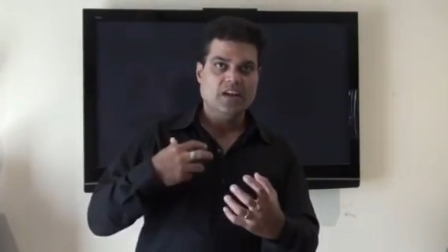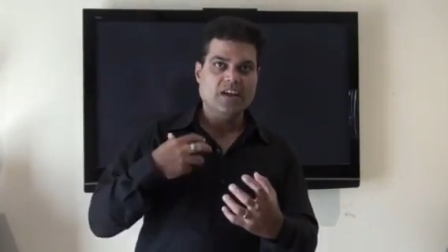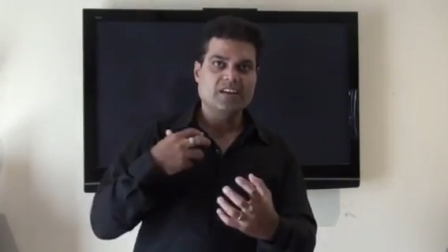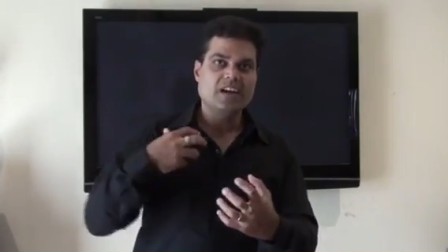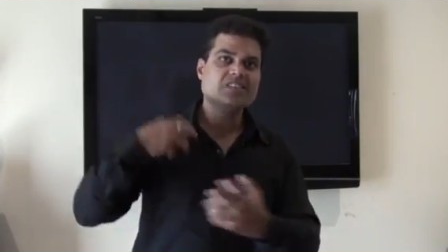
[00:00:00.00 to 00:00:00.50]

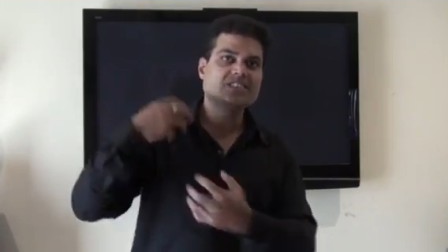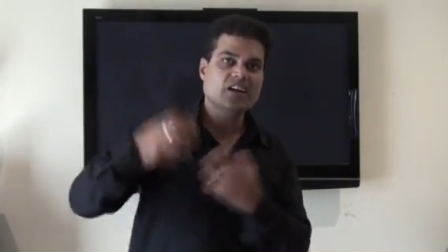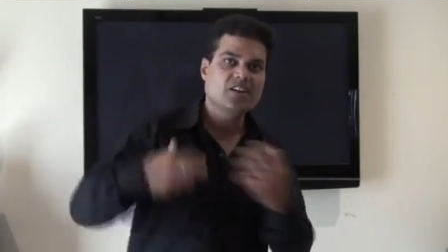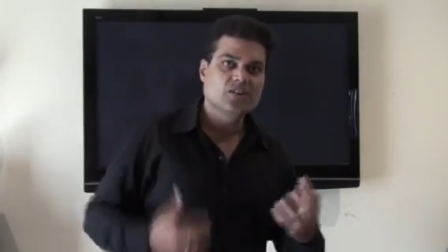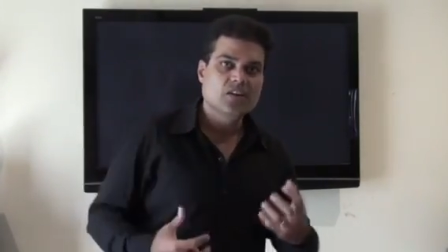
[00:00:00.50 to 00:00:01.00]
And I
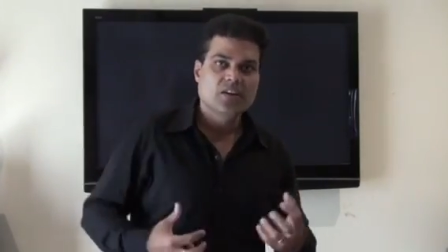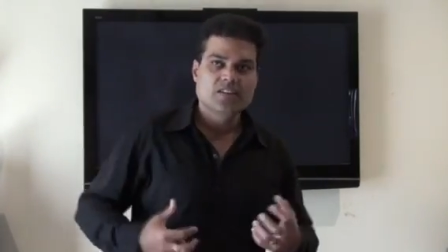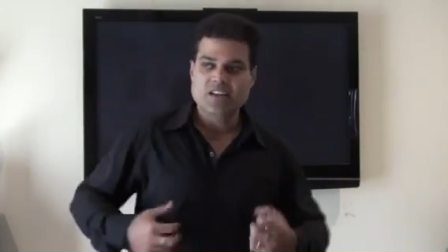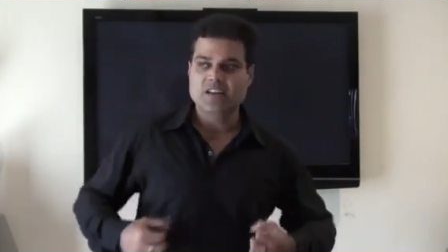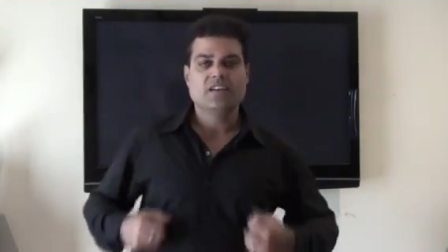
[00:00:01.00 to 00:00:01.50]
started to
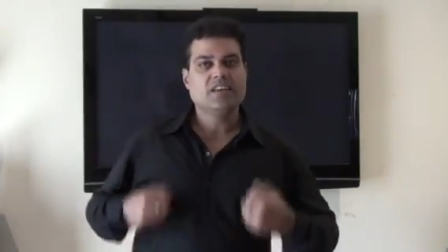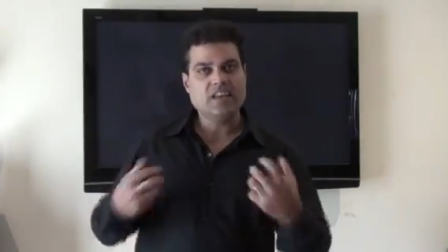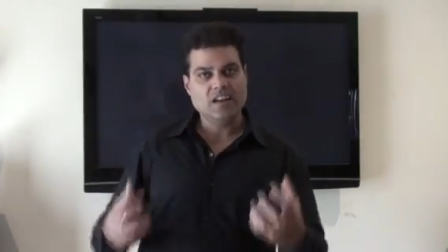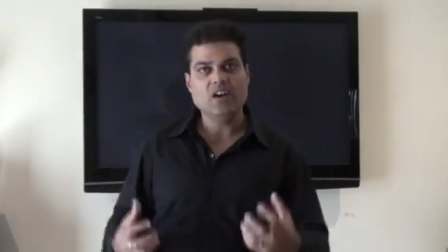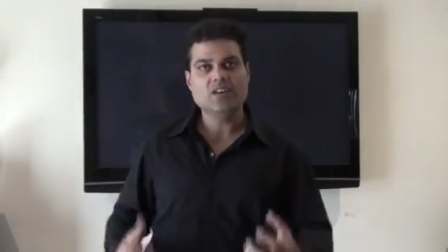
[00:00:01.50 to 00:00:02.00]
then
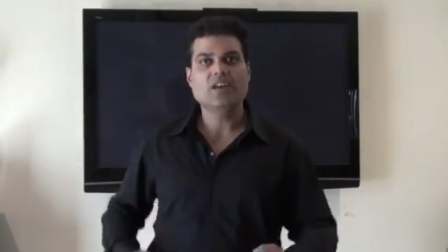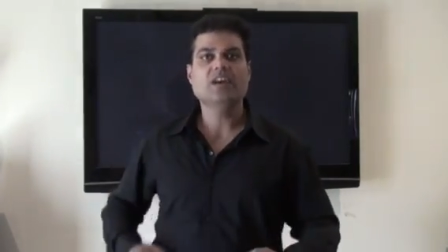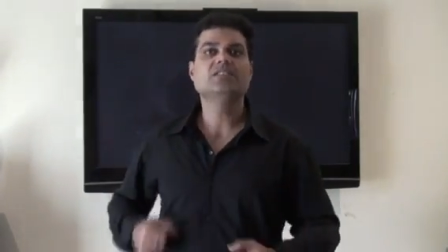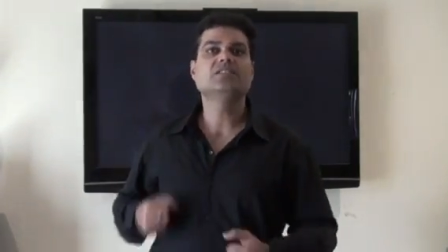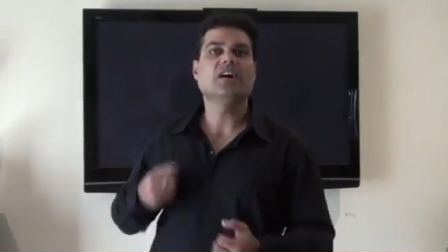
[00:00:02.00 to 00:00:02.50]
get out
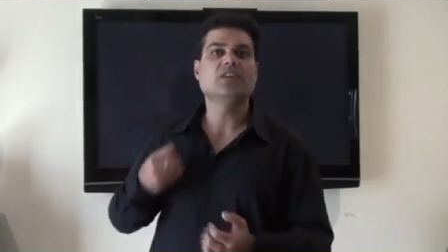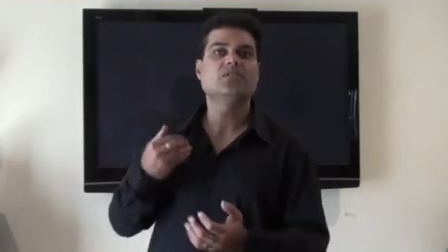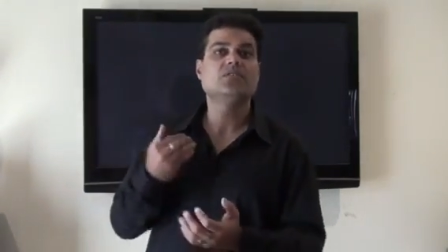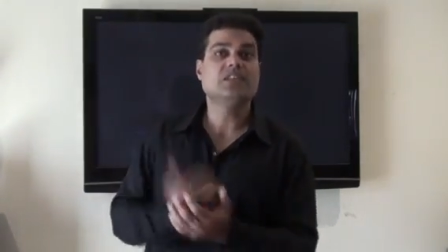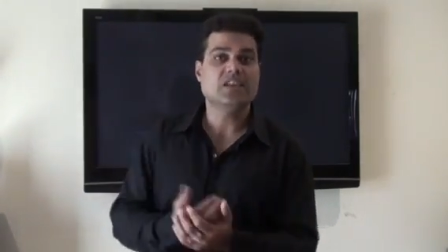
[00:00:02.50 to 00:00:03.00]
and
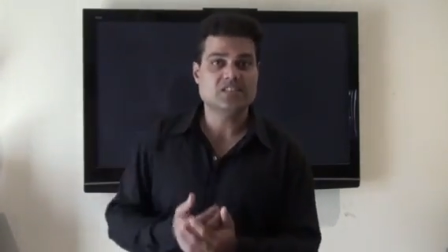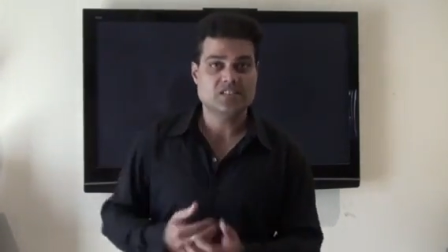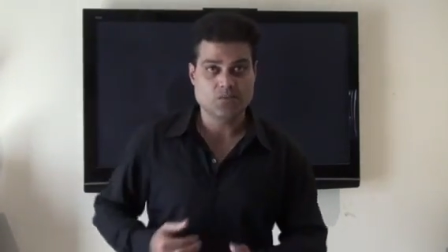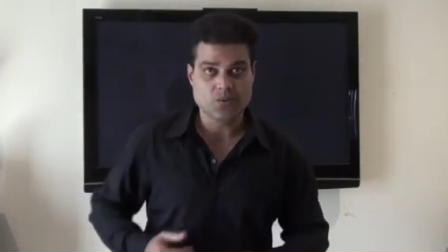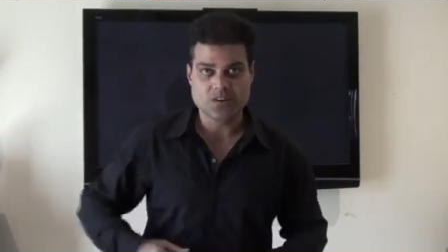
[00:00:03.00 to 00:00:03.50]
started to
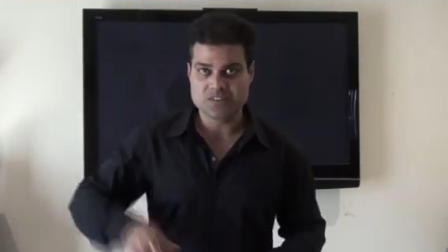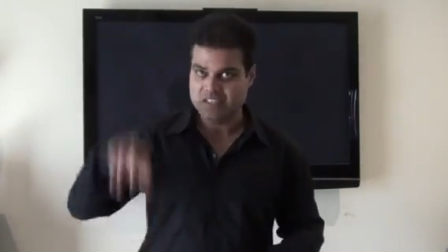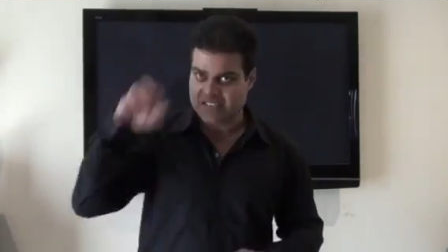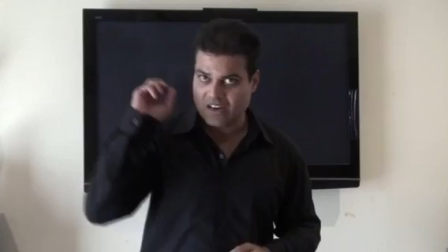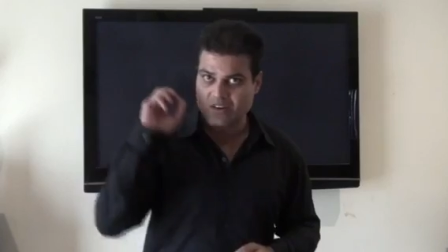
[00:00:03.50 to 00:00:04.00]
test the waters.
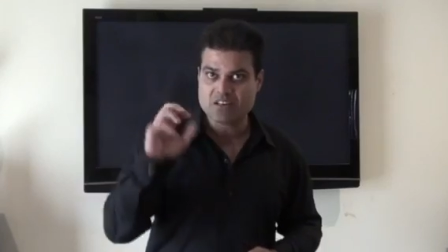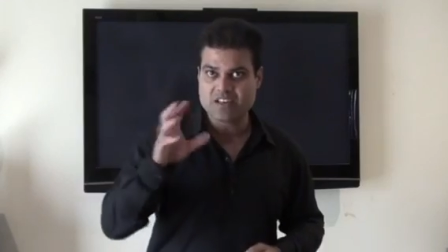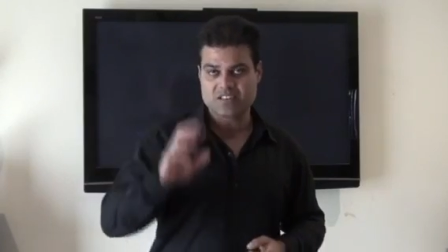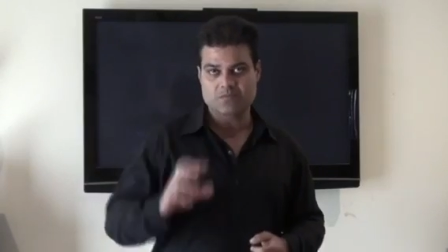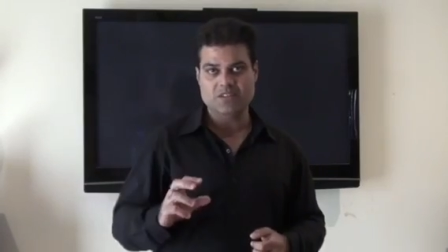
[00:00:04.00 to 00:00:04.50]
I started to
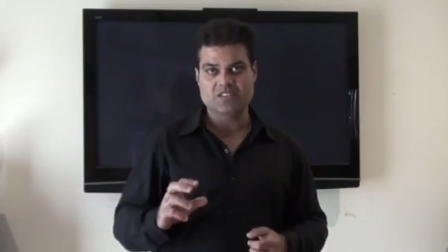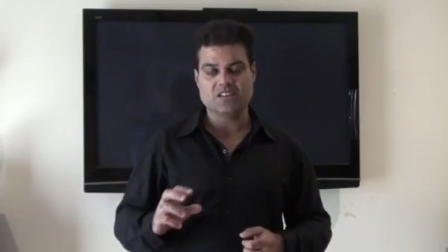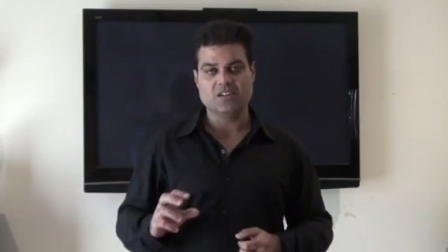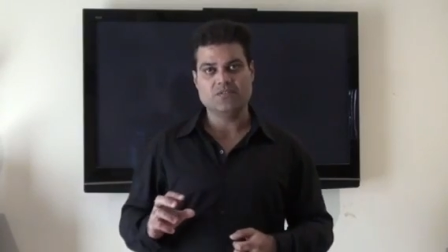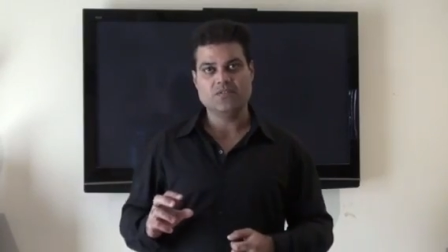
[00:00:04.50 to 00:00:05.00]
test
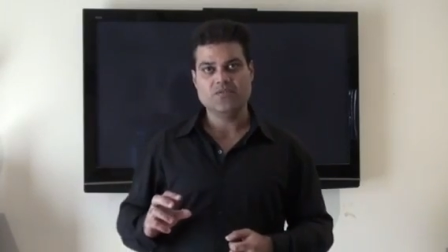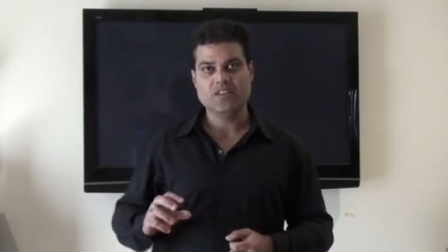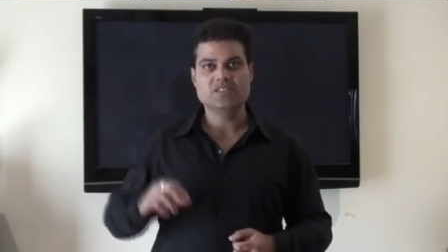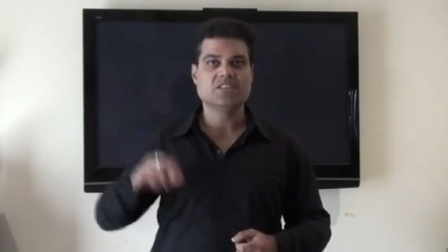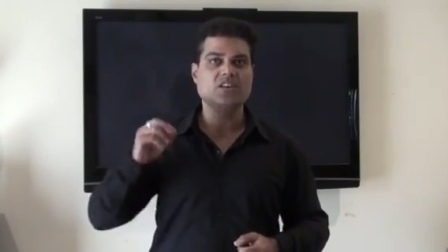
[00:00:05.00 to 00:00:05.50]
myself
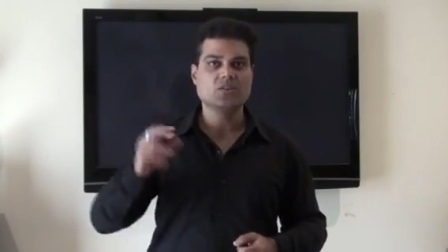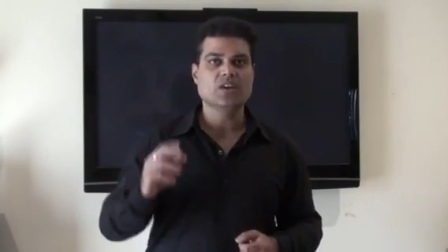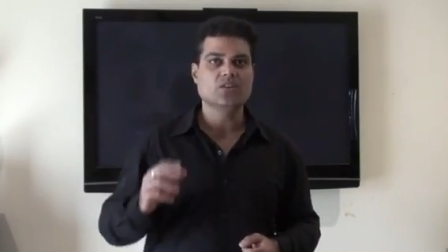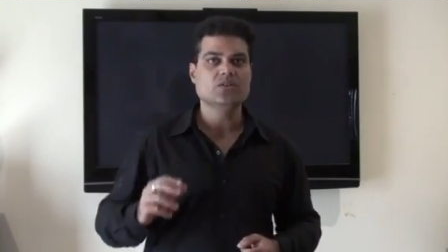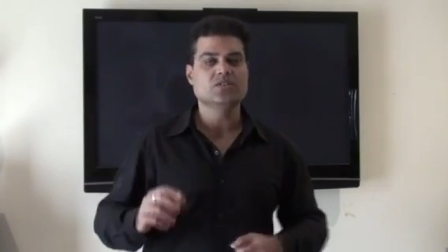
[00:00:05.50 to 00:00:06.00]
and say, you
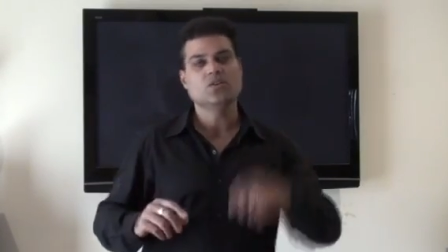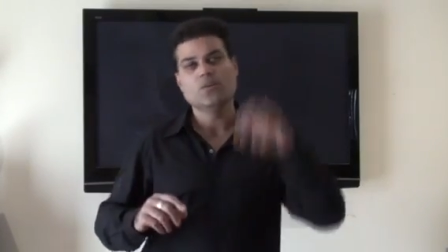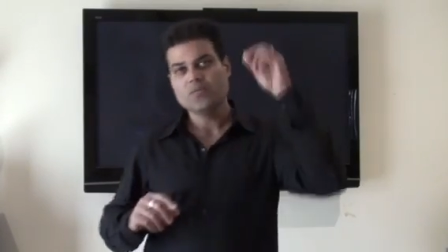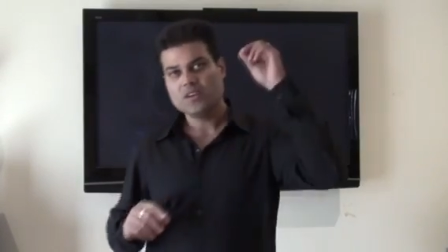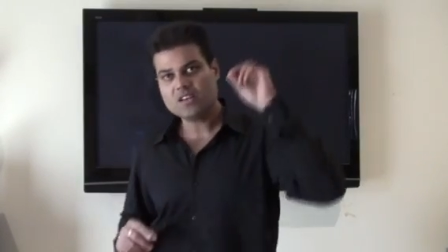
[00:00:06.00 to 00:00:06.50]
can do this.
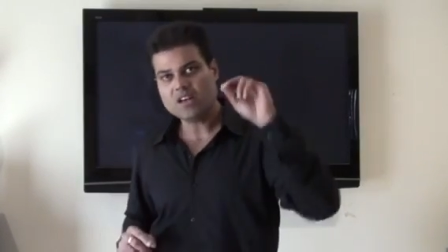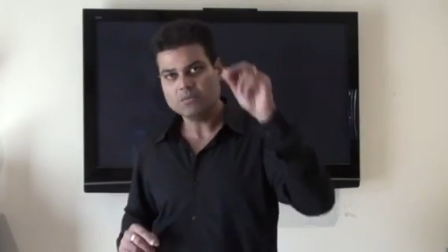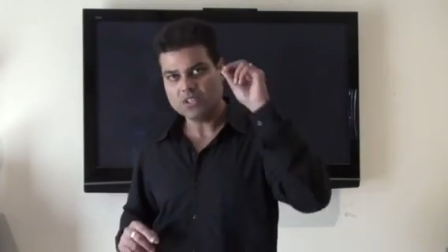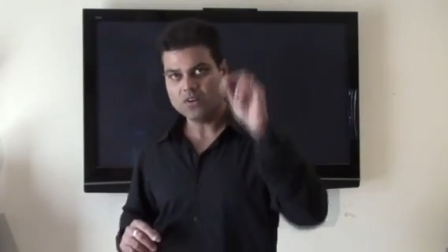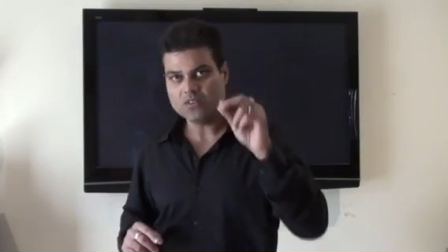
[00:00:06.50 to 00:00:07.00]
So it
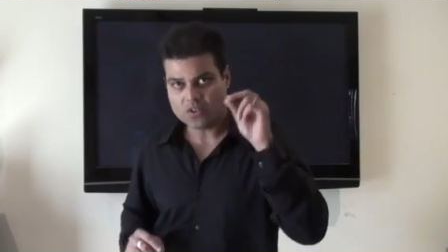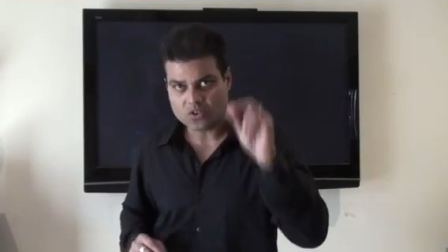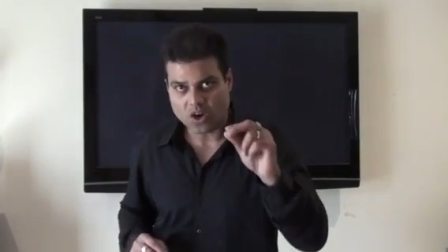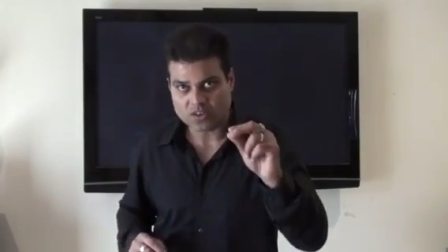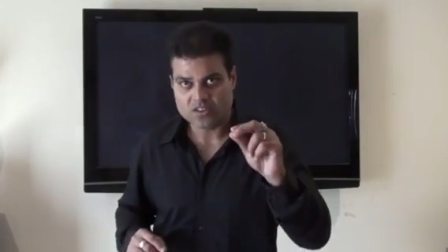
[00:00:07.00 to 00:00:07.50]
comes down to the
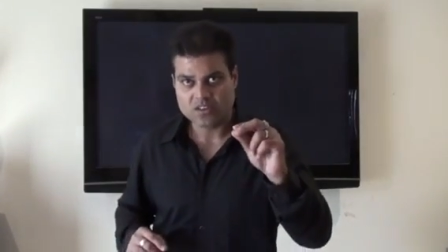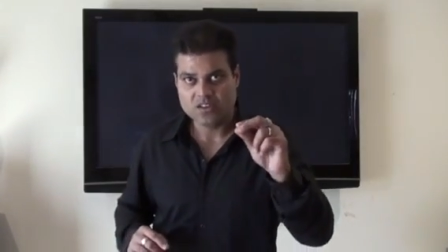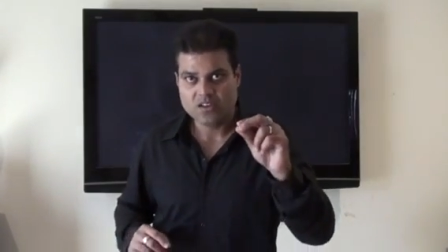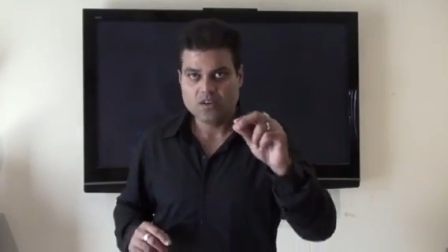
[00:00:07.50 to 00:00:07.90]
thought.